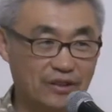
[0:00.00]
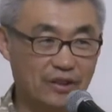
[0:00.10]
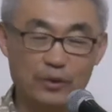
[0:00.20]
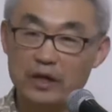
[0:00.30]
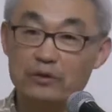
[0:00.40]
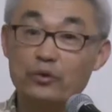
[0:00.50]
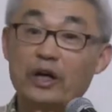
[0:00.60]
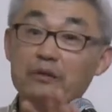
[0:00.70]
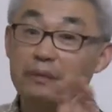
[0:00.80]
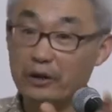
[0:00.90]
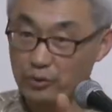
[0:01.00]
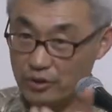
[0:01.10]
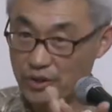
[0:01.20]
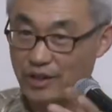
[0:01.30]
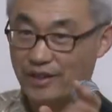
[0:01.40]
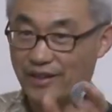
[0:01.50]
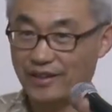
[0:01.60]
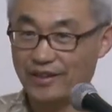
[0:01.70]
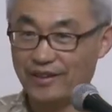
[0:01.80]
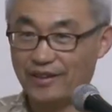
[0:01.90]
We got it backwards.
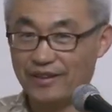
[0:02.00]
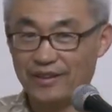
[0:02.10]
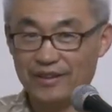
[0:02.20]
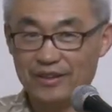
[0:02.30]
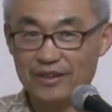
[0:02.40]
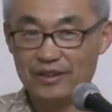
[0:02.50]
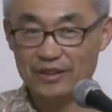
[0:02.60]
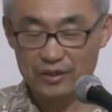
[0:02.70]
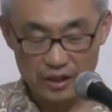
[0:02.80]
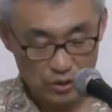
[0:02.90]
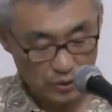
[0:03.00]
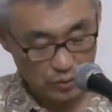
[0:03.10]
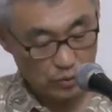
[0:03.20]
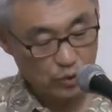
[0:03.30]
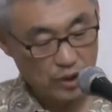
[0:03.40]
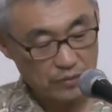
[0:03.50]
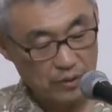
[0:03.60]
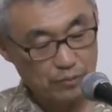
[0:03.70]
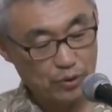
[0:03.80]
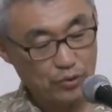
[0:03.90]
That's what William
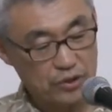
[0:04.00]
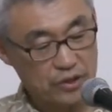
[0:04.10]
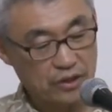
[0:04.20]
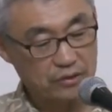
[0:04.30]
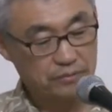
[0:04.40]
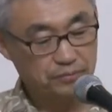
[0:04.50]
Temple will say.